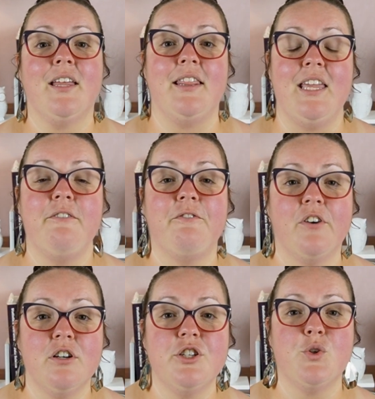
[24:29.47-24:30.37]
The
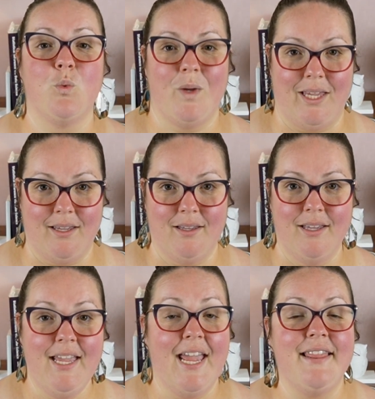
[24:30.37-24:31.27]
first week,
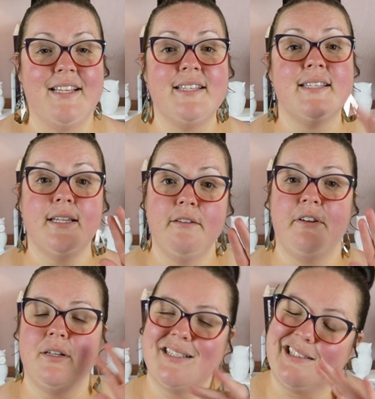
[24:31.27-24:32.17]
and this is going to
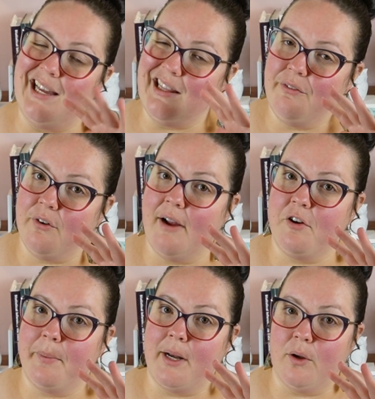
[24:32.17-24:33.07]
vary slightly for
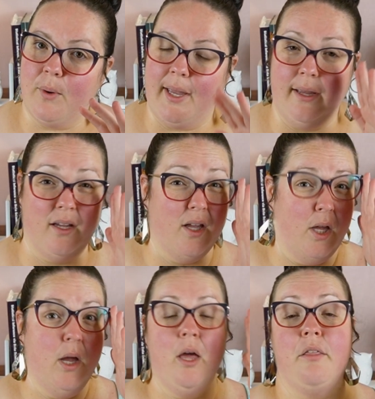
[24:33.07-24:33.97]
everybody, okay?
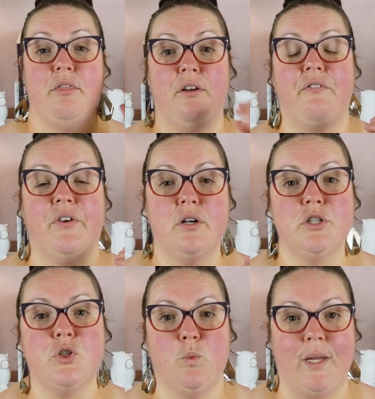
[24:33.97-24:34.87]
The
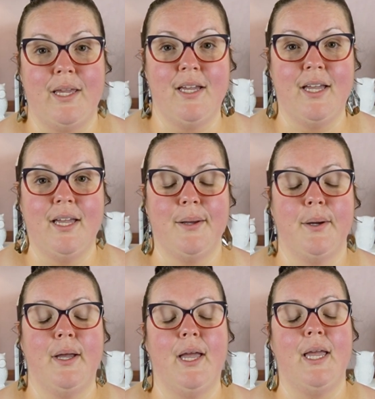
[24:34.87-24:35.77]
first week
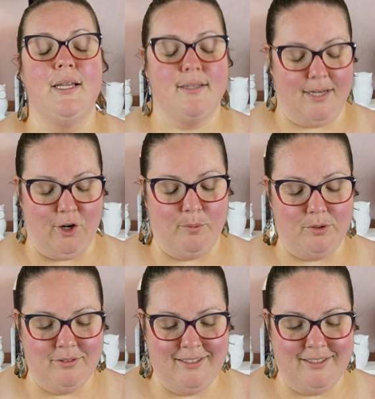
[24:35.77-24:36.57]
is terrible.